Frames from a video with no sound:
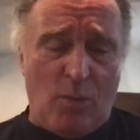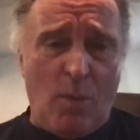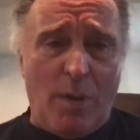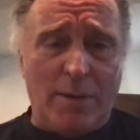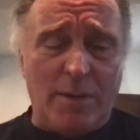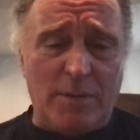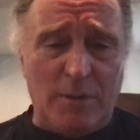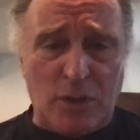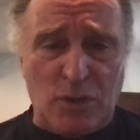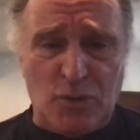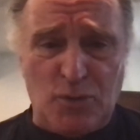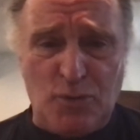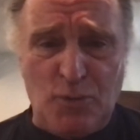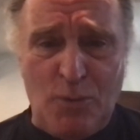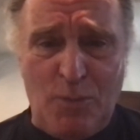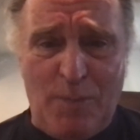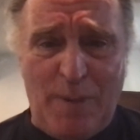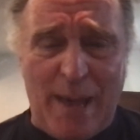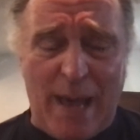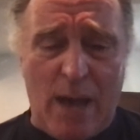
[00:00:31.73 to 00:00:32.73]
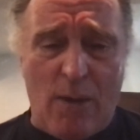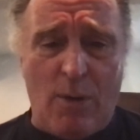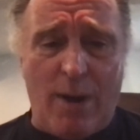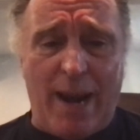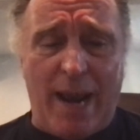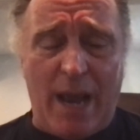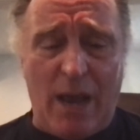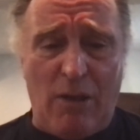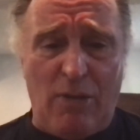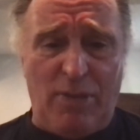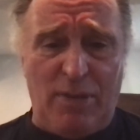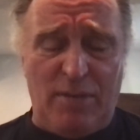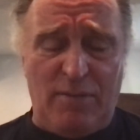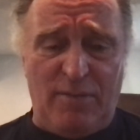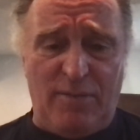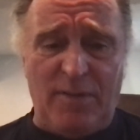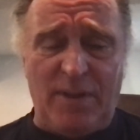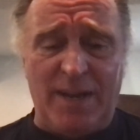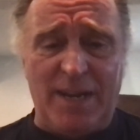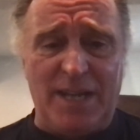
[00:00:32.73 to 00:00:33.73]
welcome to True Power Health and
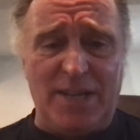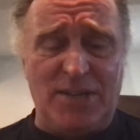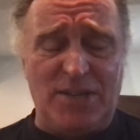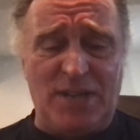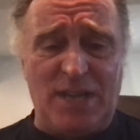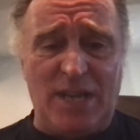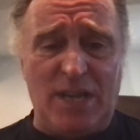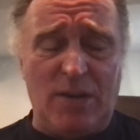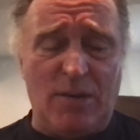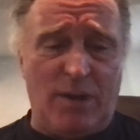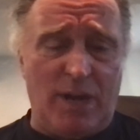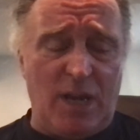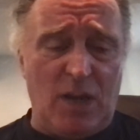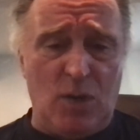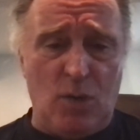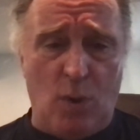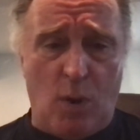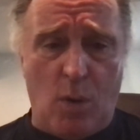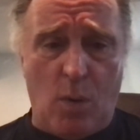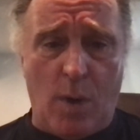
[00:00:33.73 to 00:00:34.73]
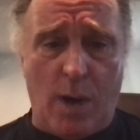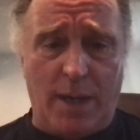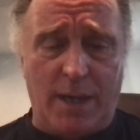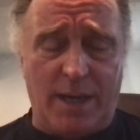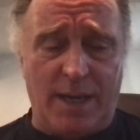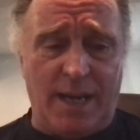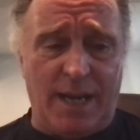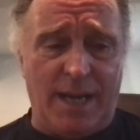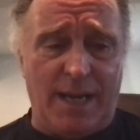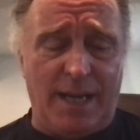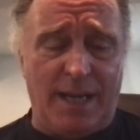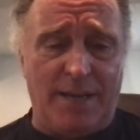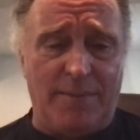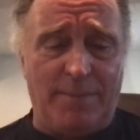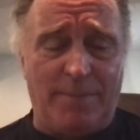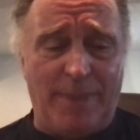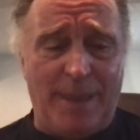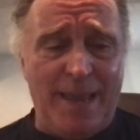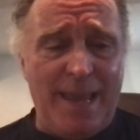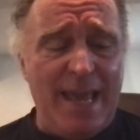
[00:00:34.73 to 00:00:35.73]
Fitness here in Norwalk, Connecticut.
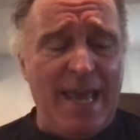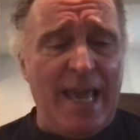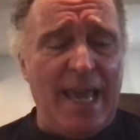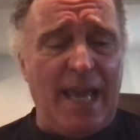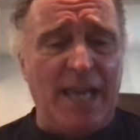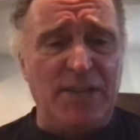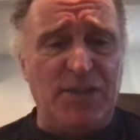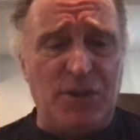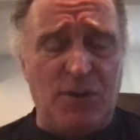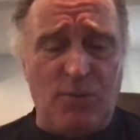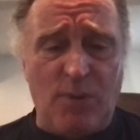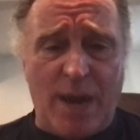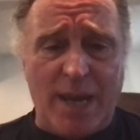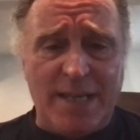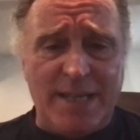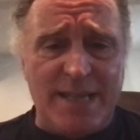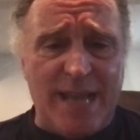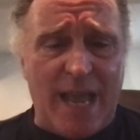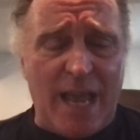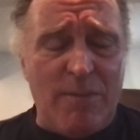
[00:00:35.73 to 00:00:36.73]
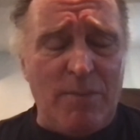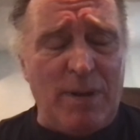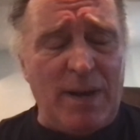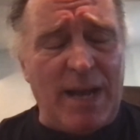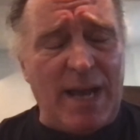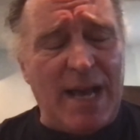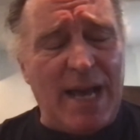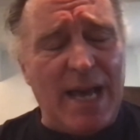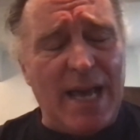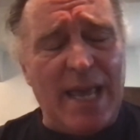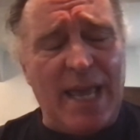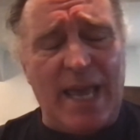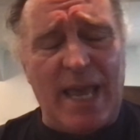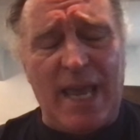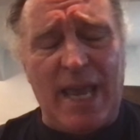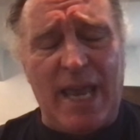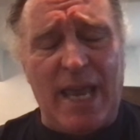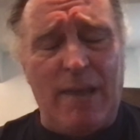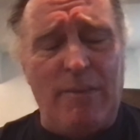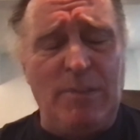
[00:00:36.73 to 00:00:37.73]
It's a great day, but I
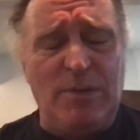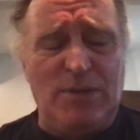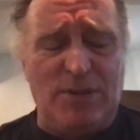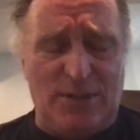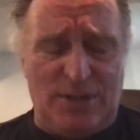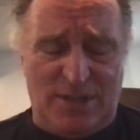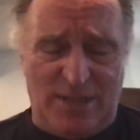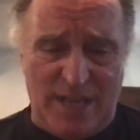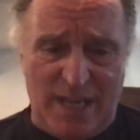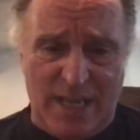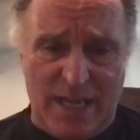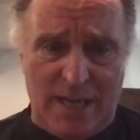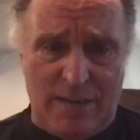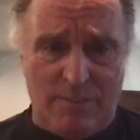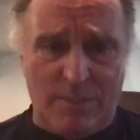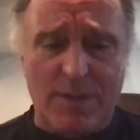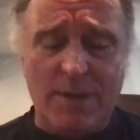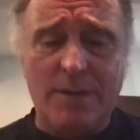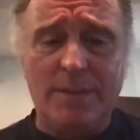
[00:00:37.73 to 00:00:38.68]
am steamed.